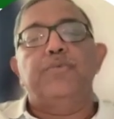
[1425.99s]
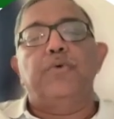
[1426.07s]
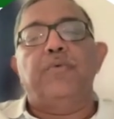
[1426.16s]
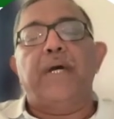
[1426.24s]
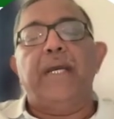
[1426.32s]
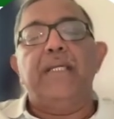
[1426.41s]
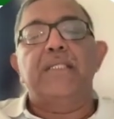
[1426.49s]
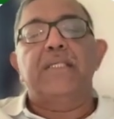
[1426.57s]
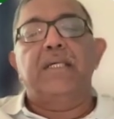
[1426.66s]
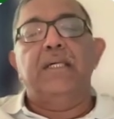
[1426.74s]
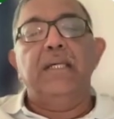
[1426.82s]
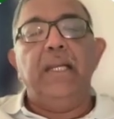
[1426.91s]
provides
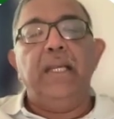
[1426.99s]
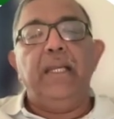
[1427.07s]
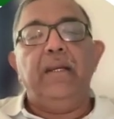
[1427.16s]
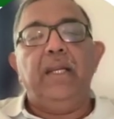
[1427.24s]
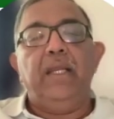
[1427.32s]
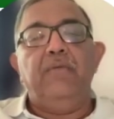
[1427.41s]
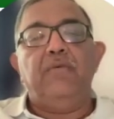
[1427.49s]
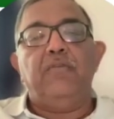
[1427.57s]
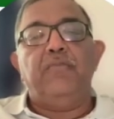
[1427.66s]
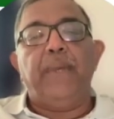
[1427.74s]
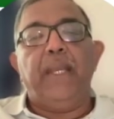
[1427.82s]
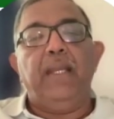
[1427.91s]
early relief
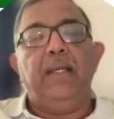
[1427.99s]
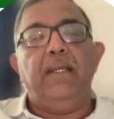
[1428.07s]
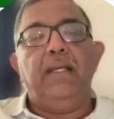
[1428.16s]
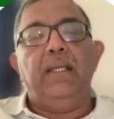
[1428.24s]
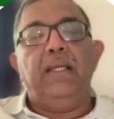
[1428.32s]
of pain,